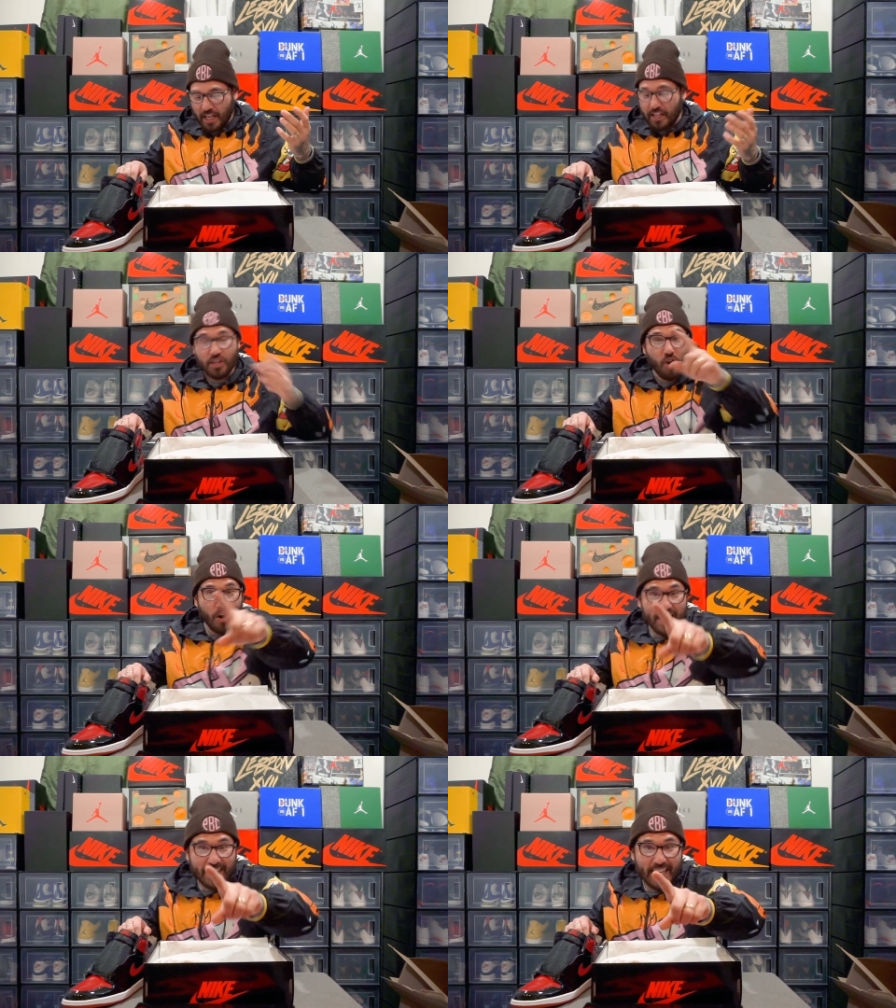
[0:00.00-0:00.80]
The
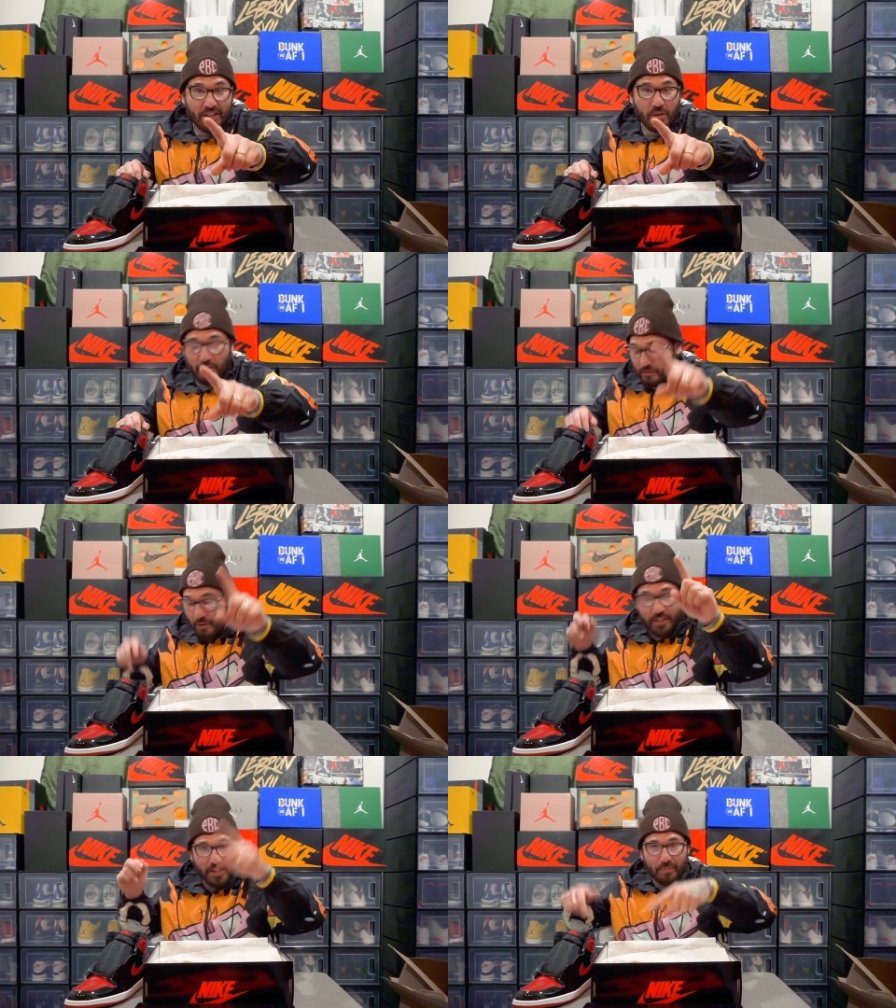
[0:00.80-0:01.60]
only thing, though, before
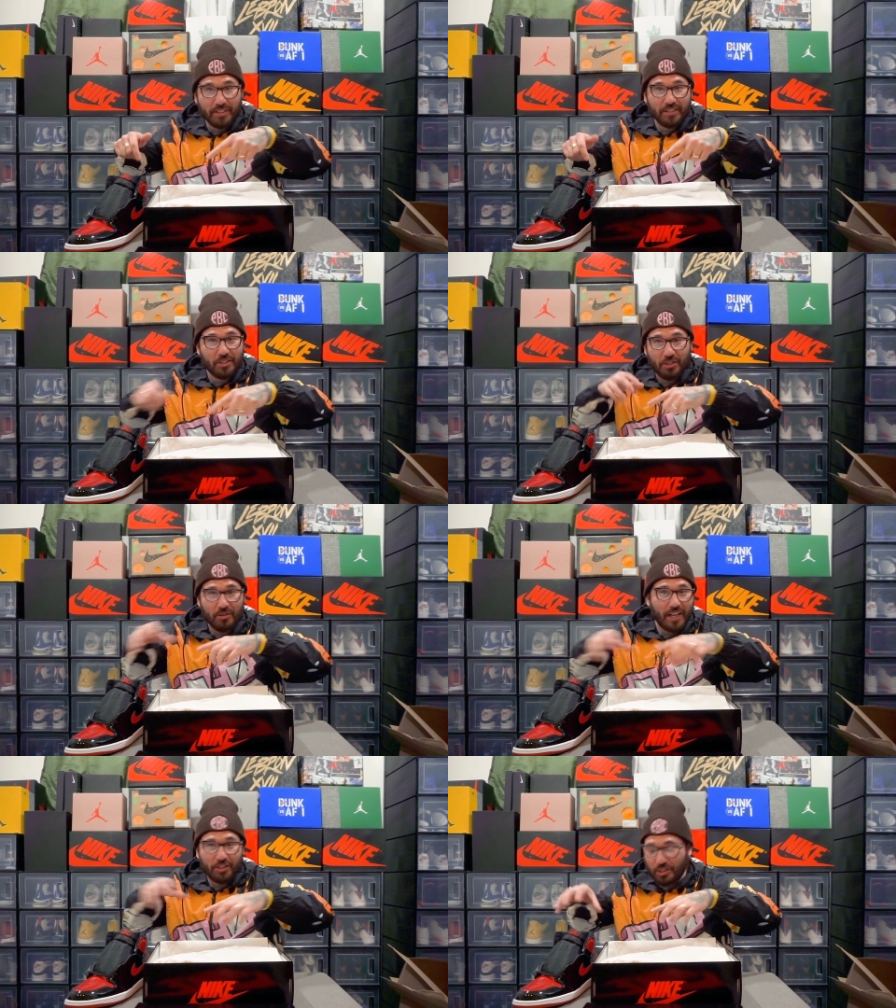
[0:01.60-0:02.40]
we jump into the shoe
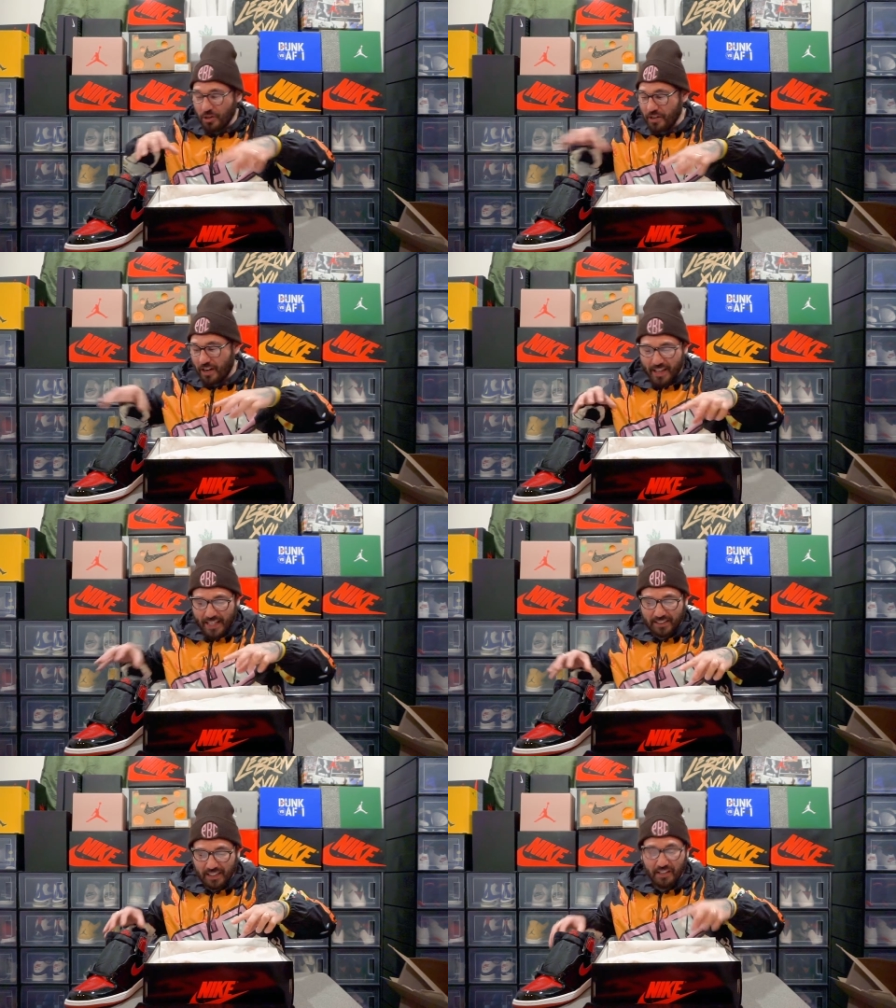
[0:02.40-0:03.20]
and I'll show you all that
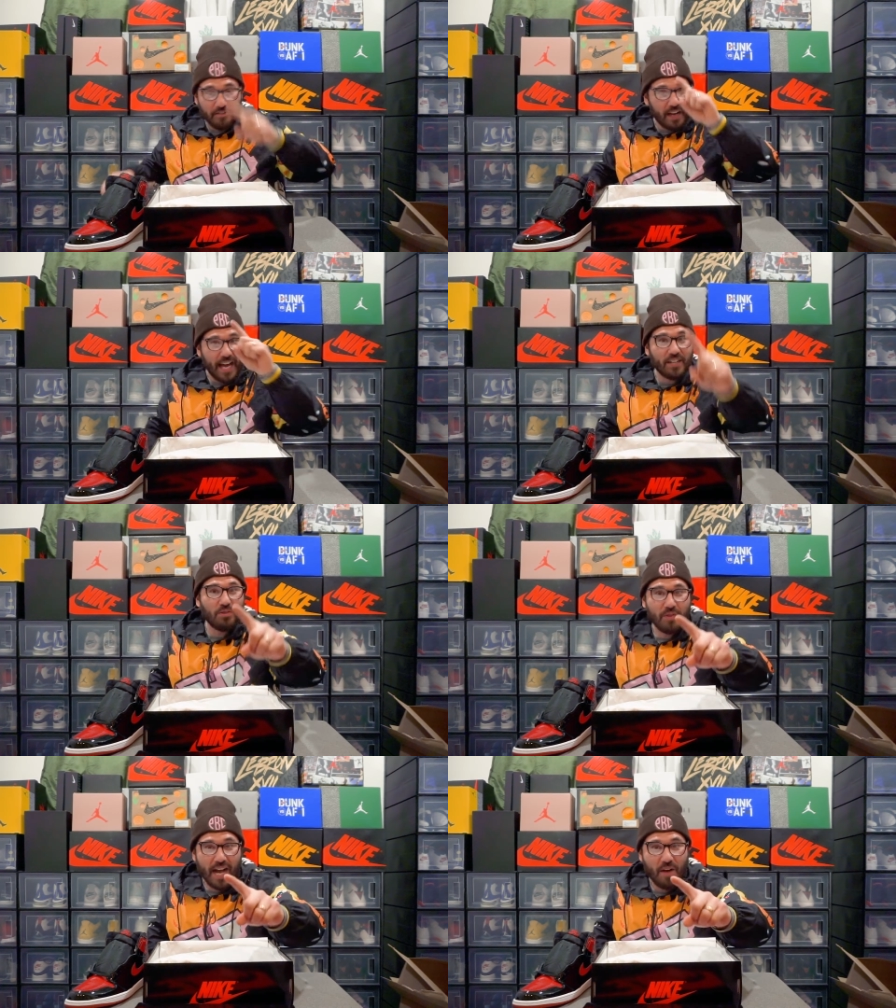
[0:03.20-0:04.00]
stuff, I
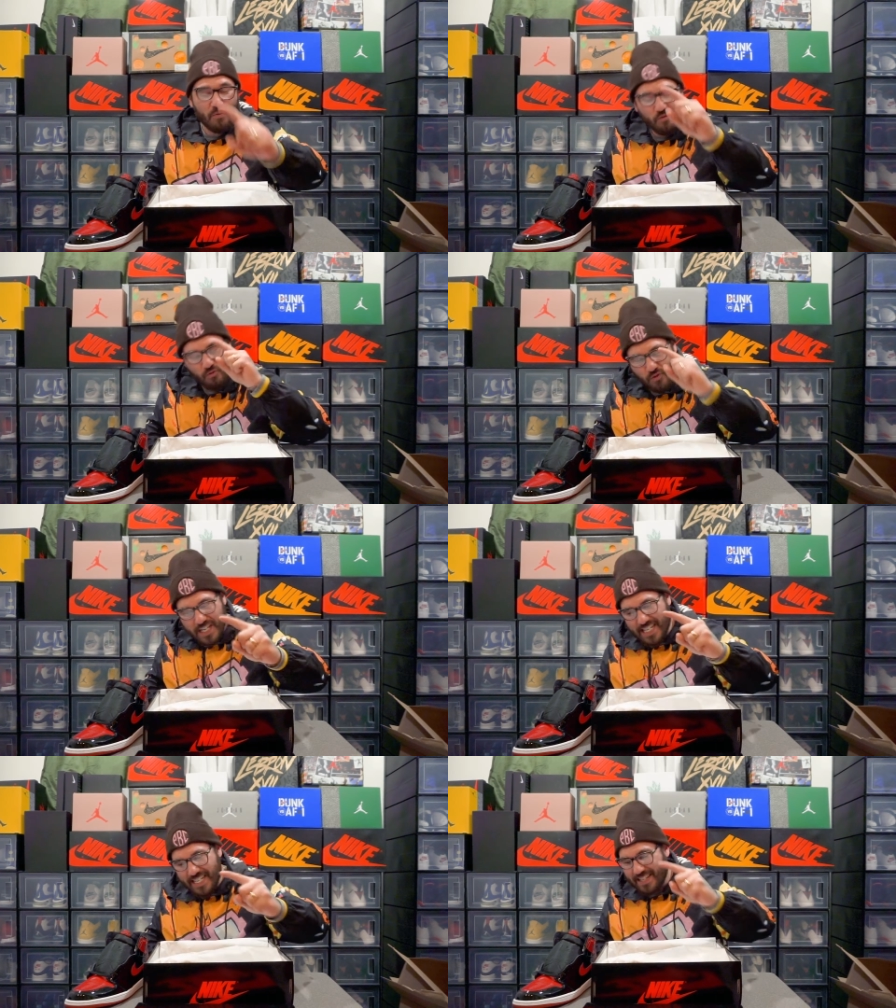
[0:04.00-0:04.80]
do got
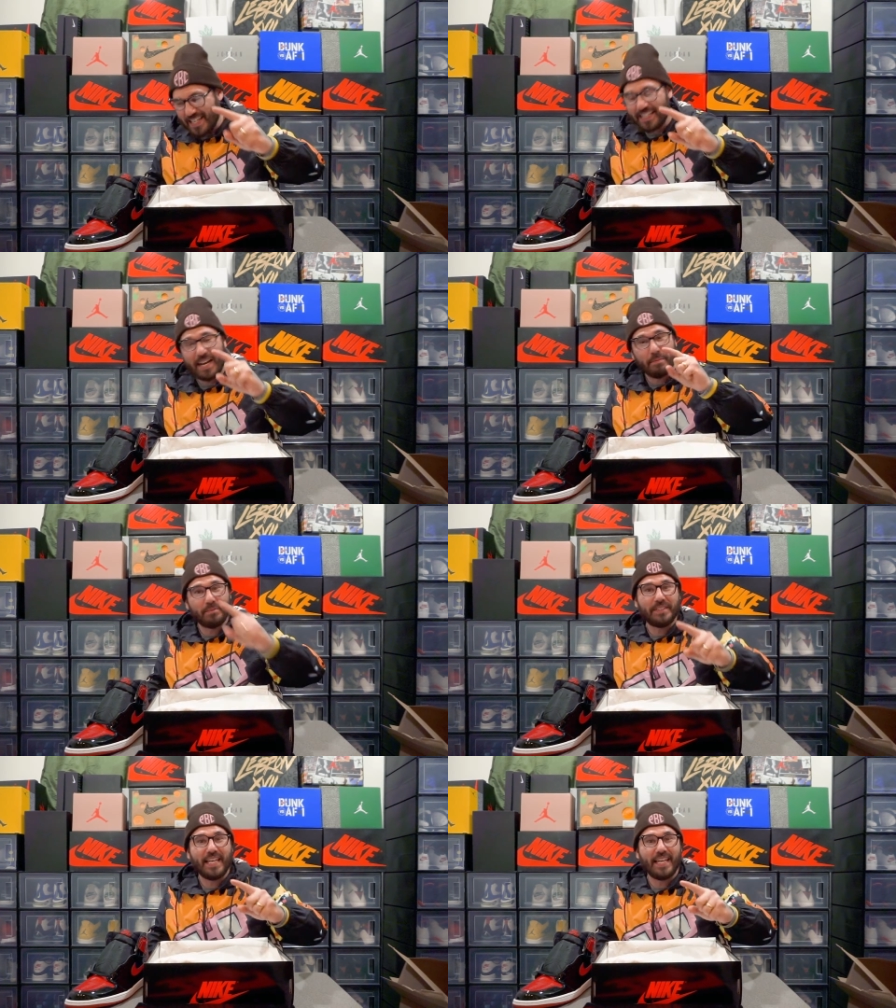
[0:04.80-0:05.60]
one thing that I'm
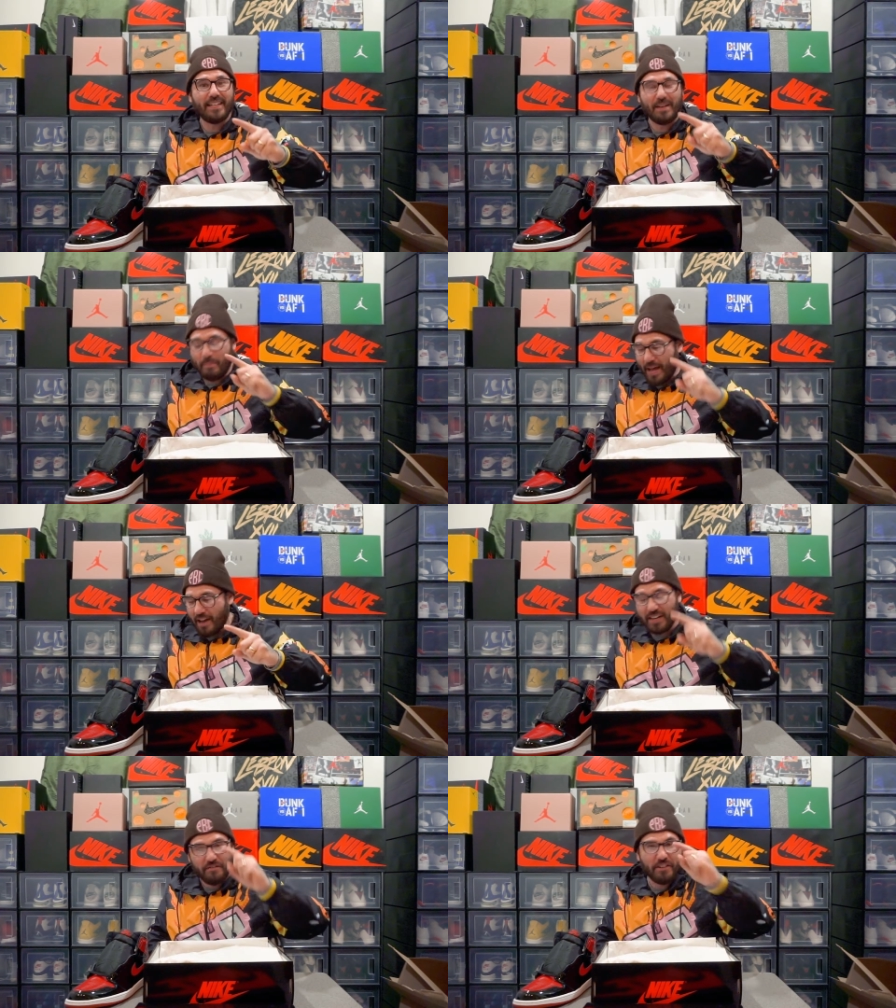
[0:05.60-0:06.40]
upset
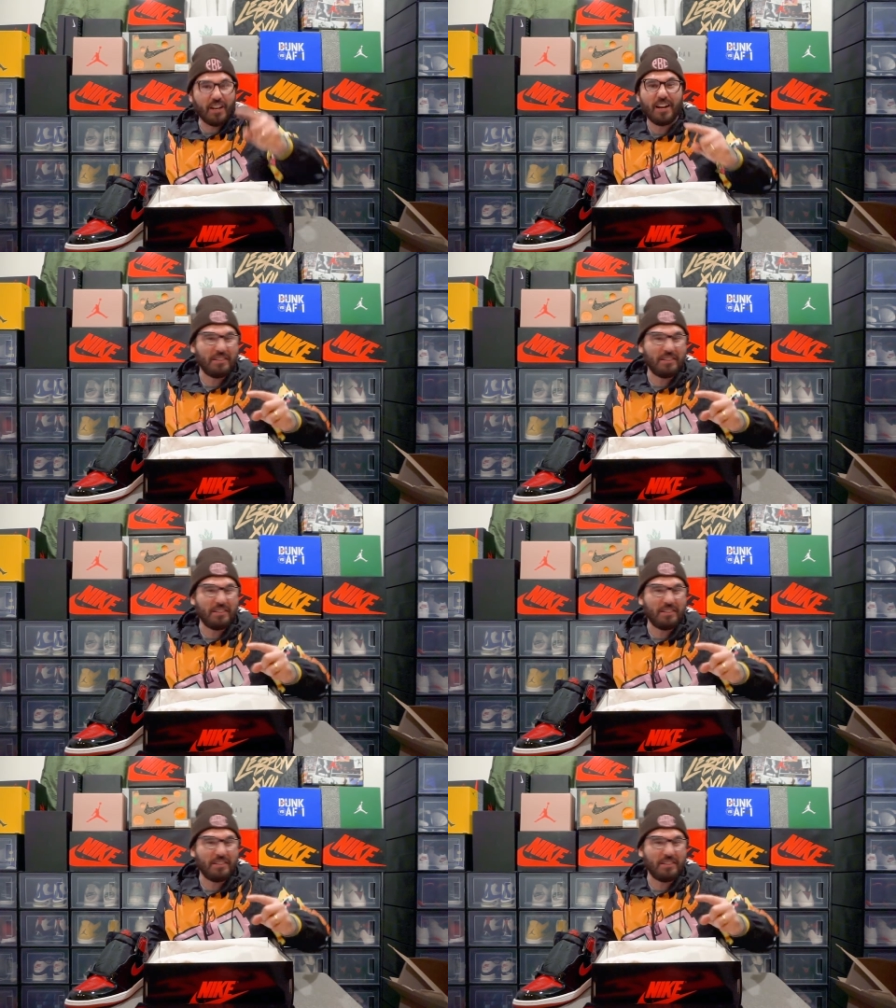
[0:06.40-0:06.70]
about in Foot Locker.